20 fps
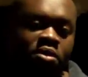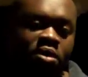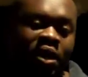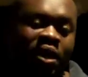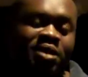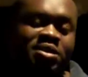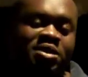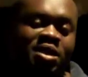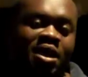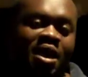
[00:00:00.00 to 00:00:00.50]

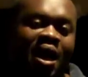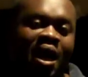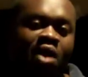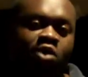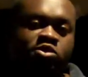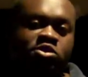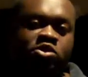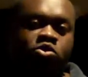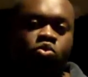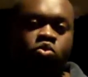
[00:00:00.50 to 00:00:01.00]
like I said,
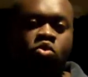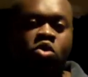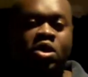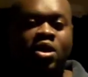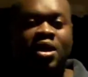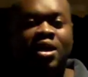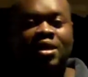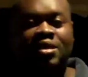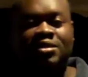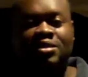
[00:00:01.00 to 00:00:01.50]
how to
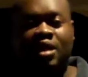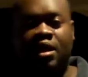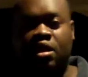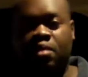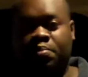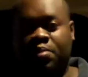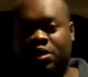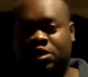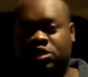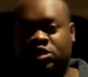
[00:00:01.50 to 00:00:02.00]
set
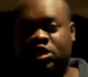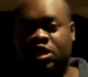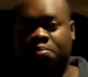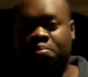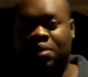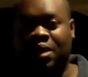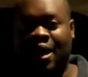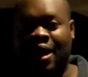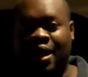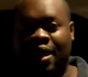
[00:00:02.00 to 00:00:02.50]
up a
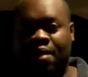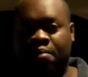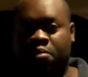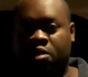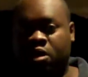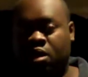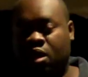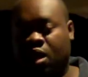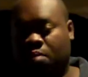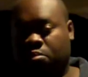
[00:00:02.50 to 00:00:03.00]
cheap
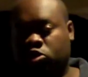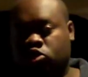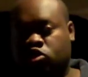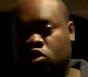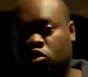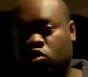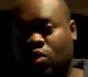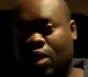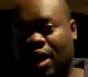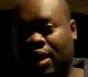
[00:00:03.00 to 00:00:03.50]
lab. I'm going to
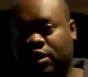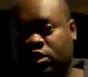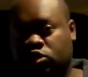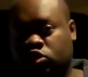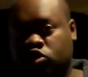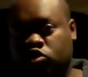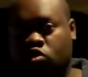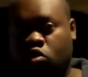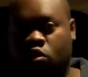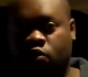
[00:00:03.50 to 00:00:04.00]
show you how to
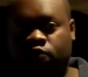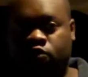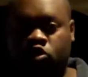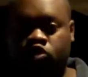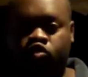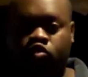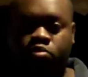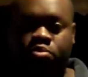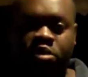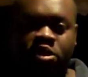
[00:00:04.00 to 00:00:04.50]
install
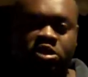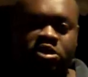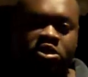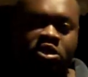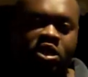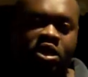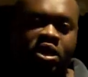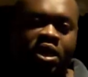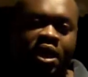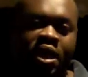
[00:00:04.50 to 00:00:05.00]
Virtual
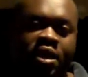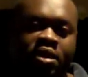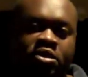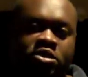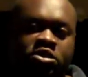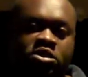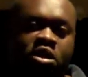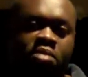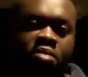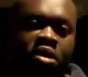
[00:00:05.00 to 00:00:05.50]
PC and
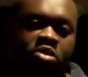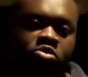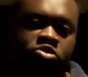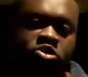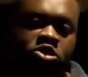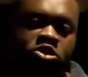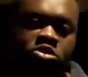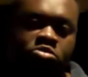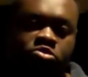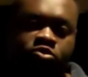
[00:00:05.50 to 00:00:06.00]
Sun
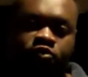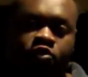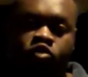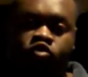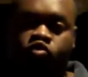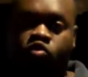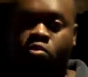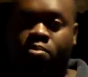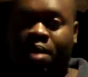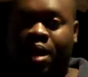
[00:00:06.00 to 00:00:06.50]
Microsystems
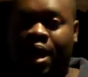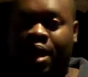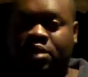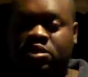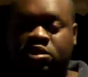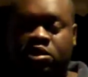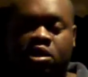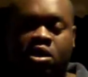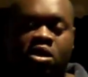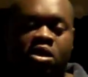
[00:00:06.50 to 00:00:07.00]

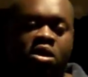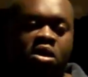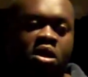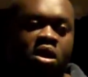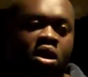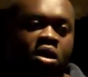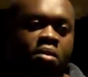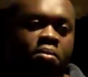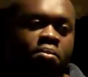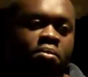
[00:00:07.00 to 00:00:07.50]
VirtualBox.
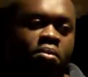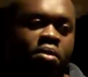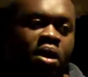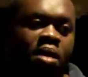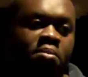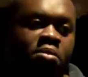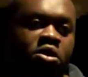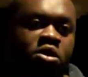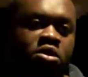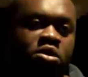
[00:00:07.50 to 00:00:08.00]

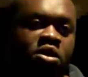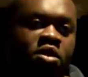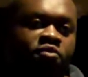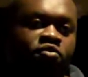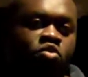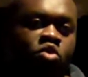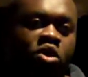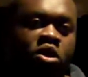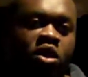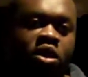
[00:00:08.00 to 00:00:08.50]
I'm going to
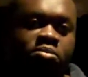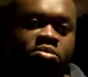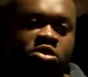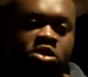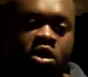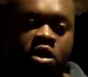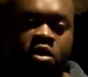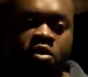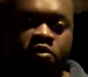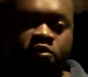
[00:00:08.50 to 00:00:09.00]
give you a
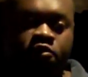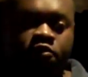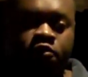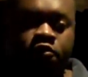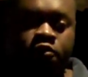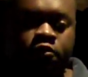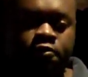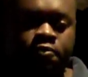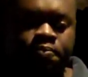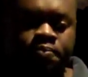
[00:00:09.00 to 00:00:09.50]
glimpse
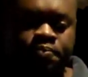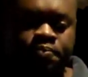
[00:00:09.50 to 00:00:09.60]
of